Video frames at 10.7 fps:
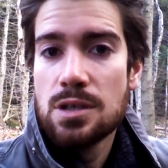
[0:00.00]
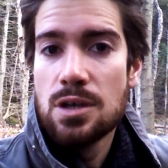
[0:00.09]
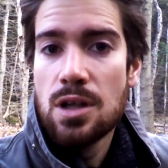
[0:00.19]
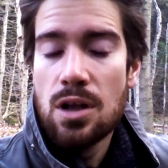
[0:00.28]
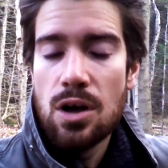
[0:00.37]

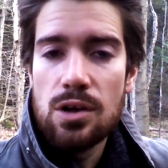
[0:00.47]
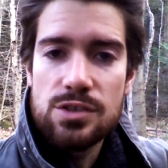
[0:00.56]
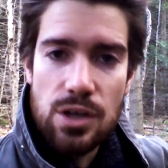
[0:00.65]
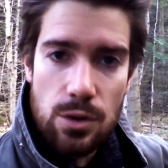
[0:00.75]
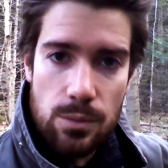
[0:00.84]

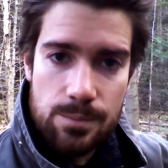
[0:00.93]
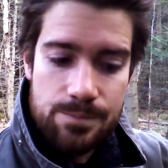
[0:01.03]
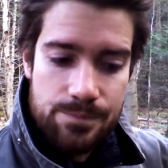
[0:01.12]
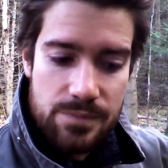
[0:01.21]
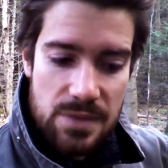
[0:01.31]
Also,
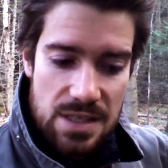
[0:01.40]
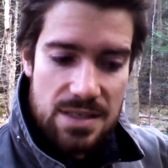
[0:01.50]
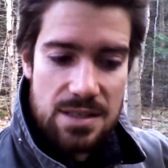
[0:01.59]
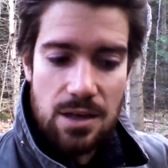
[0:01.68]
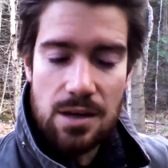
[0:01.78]
this
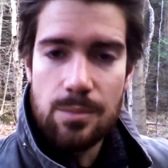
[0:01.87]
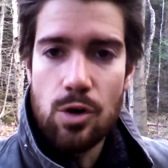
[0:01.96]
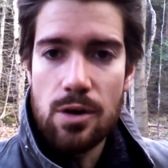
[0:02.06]
is on a more